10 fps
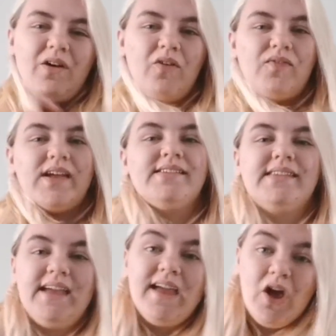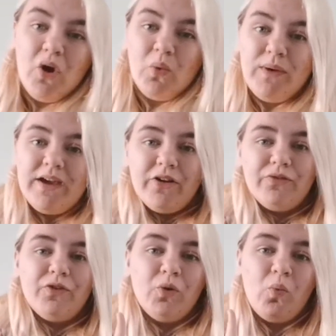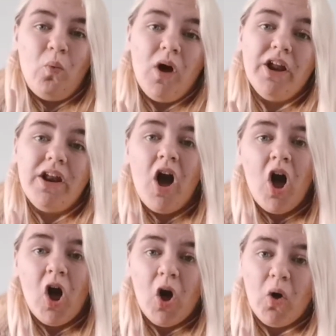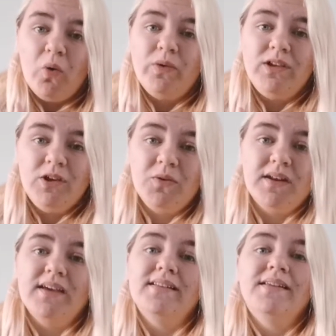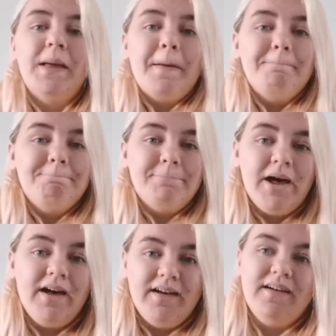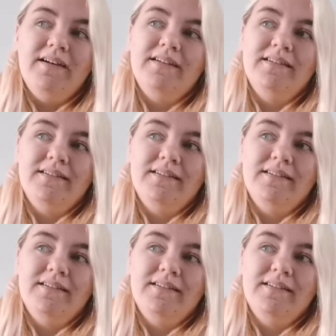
Obviously, we go through one whole unit per